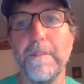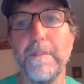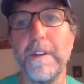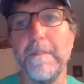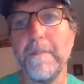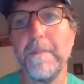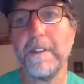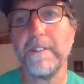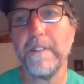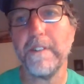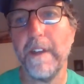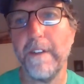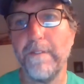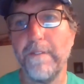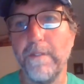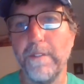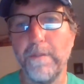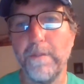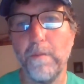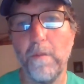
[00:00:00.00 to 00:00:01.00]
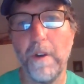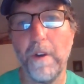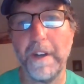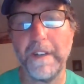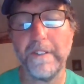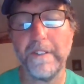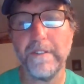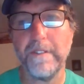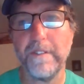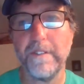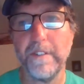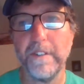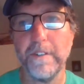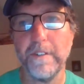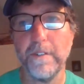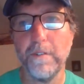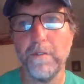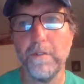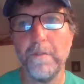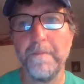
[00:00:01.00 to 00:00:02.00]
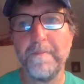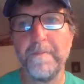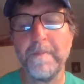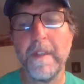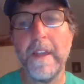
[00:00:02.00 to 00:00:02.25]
you're pretty much left with 1 and 2.